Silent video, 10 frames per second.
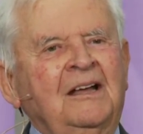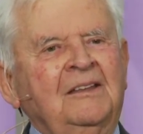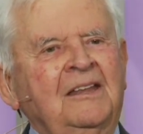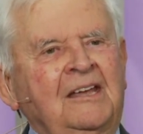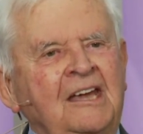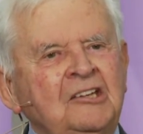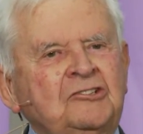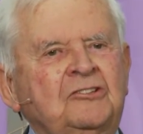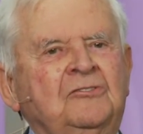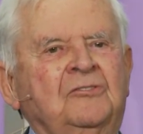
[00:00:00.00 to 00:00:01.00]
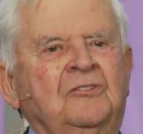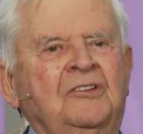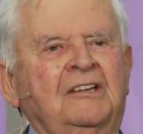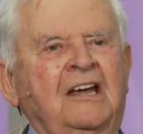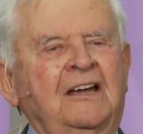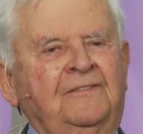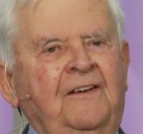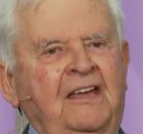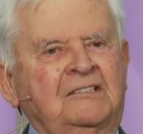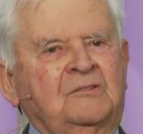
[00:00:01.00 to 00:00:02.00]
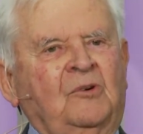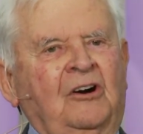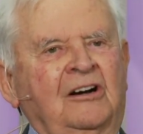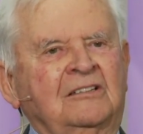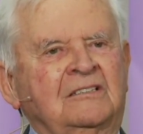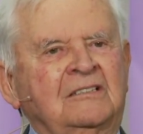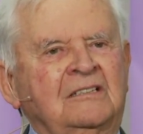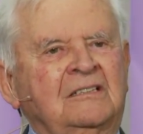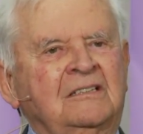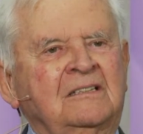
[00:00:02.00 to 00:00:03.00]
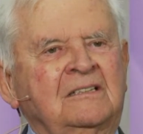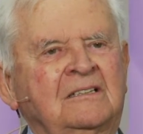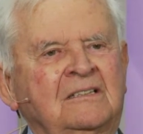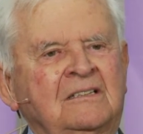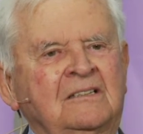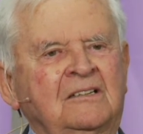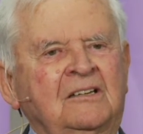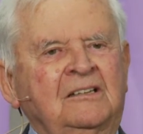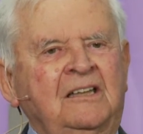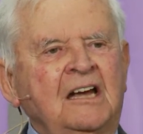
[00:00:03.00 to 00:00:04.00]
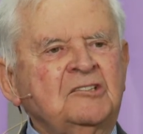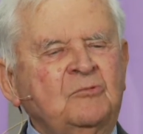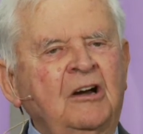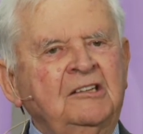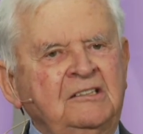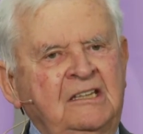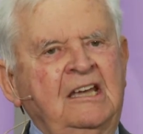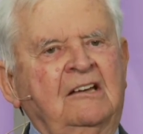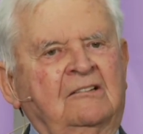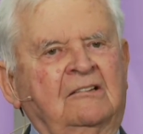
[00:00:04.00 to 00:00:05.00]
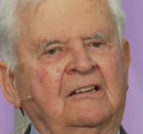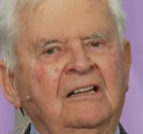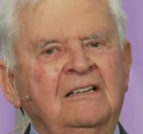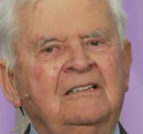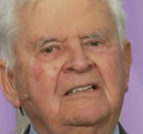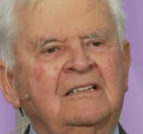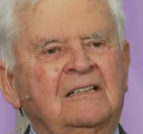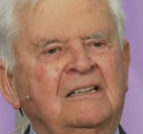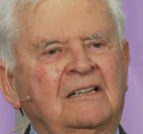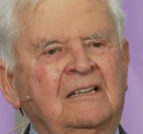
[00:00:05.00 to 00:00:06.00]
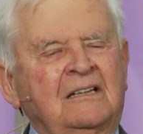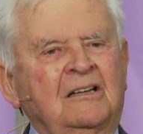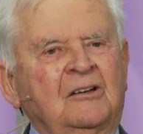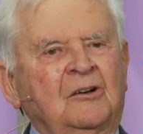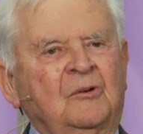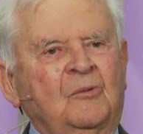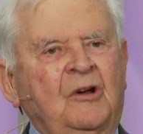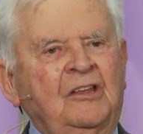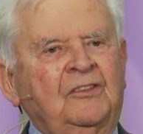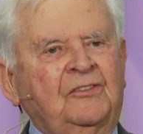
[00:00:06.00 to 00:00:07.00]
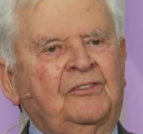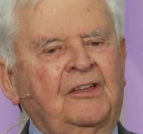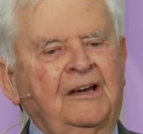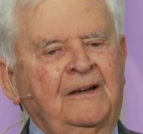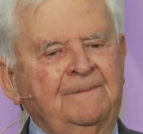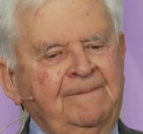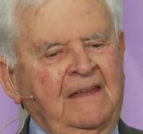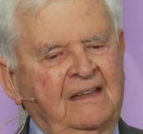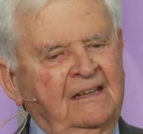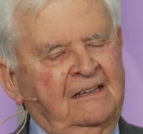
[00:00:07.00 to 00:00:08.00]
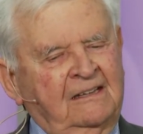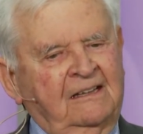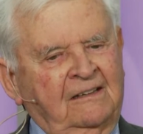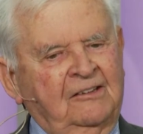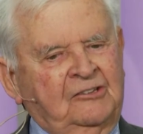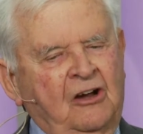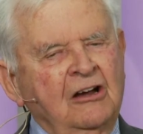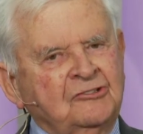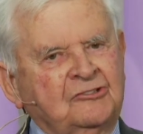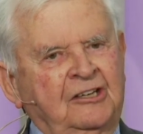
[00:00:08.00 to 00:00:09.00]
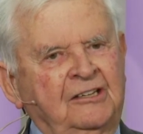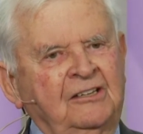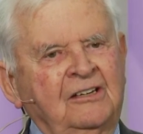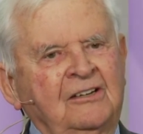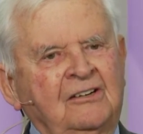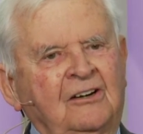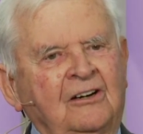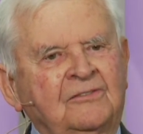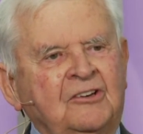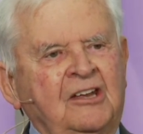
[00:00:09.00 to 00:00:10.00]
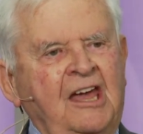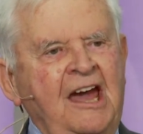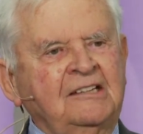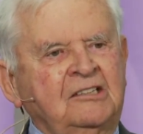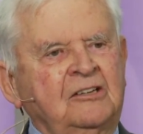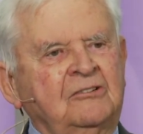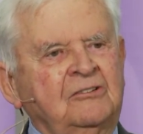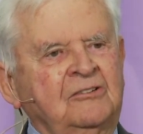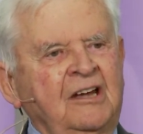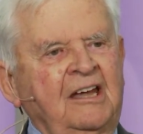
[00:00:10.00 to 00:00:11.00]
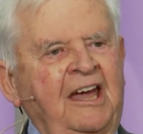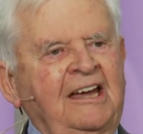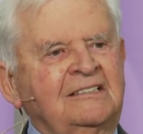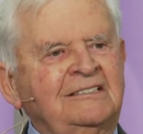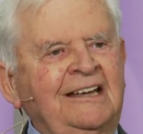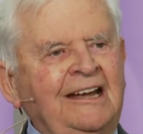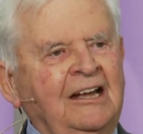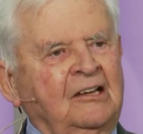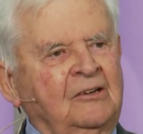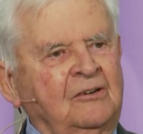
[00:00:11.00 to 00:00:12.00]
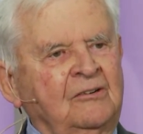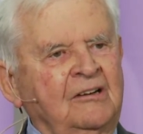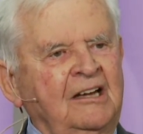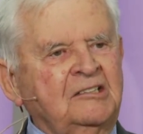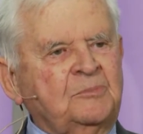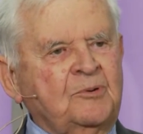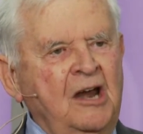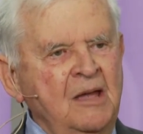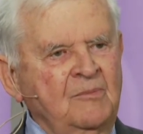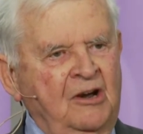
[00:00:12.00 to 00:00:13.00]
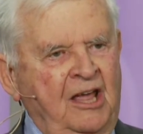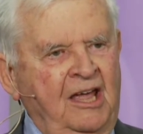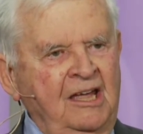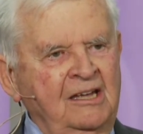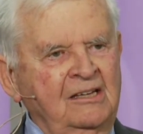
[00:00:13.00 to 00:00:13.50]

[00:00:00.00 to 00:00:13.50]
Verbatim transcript: The issue that I faced was, does one deal with uh, the doctrine of creatio ex nihilo as primary